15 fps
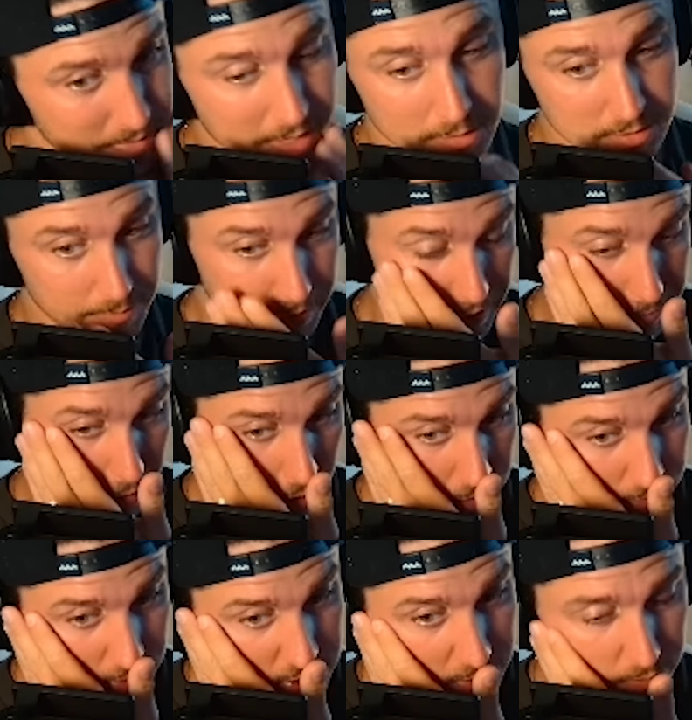It was a big part
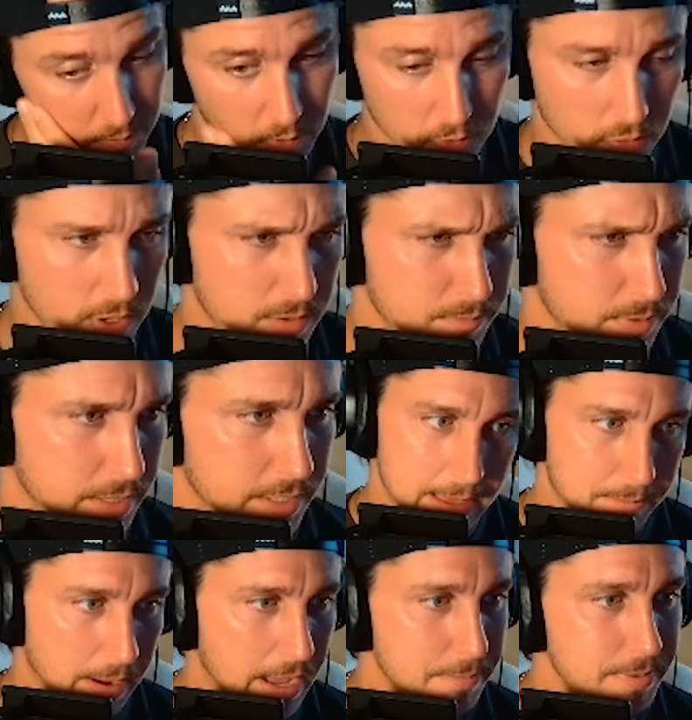of our Super Bowl run, but
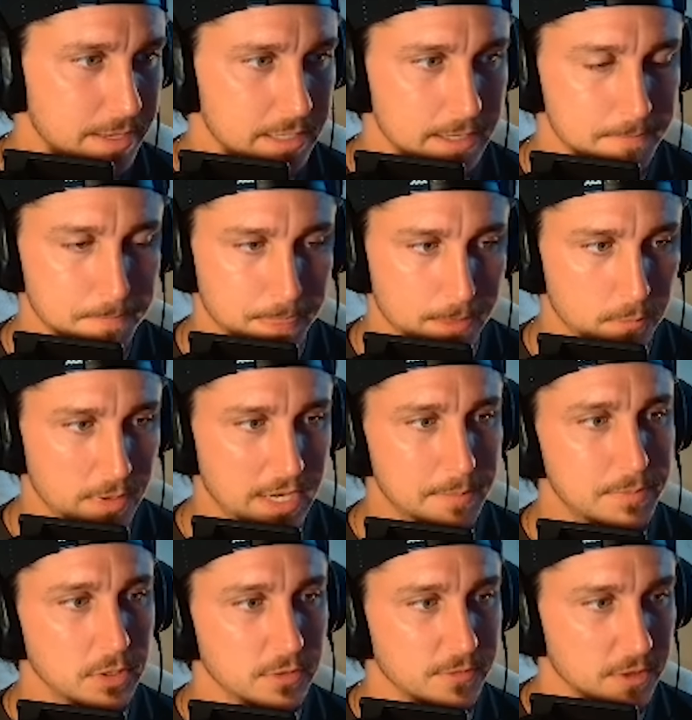in my opinion, we got to
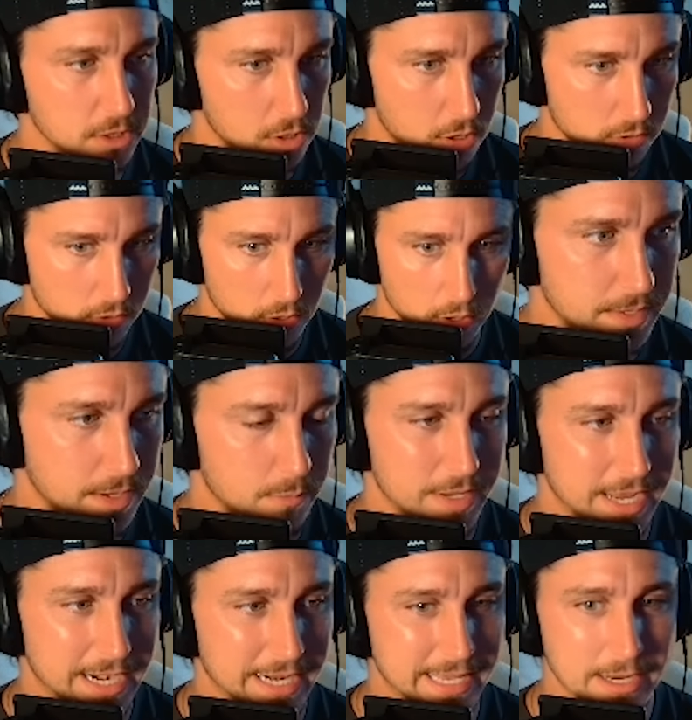build for the long haul, and we
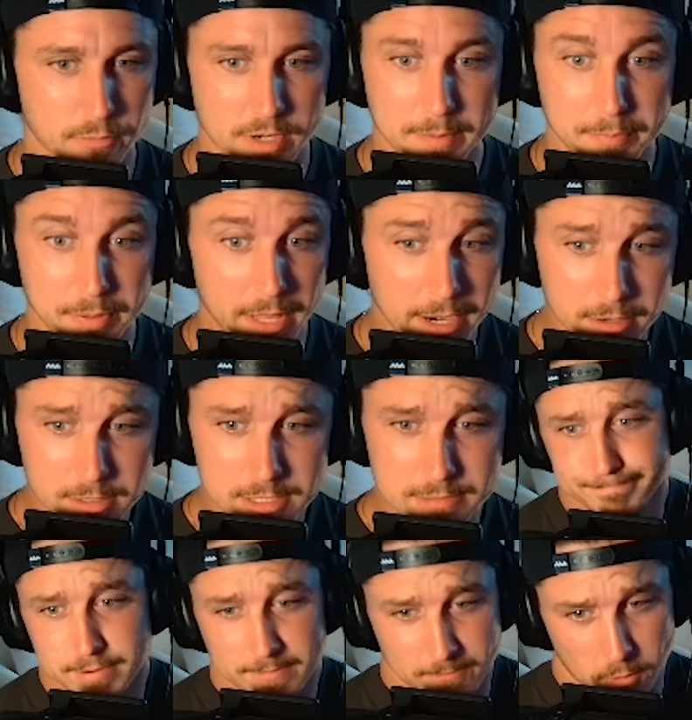got to get rid of players
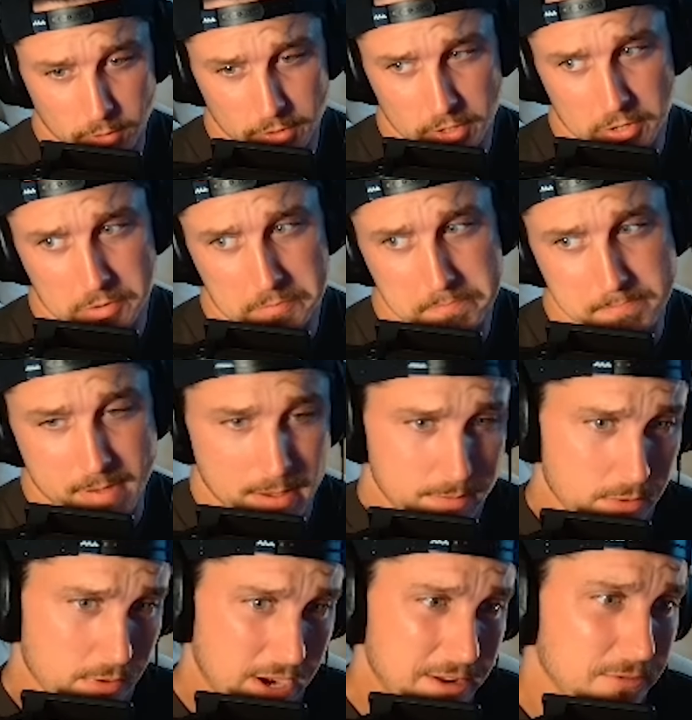before they're
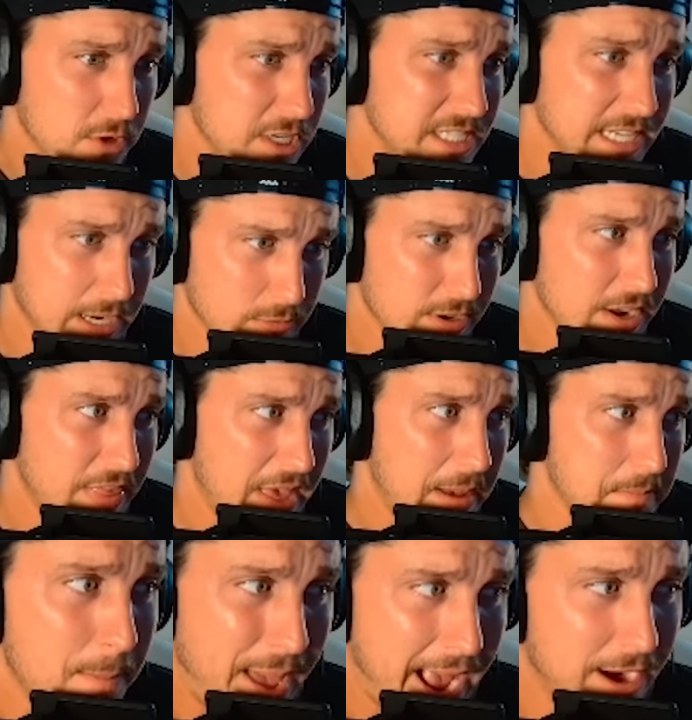maybe ready for us to get rid of
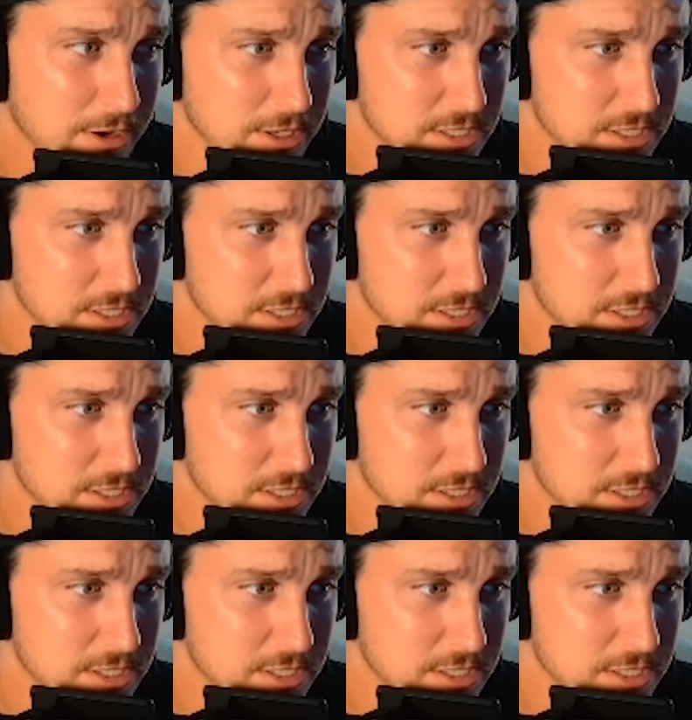them. Packers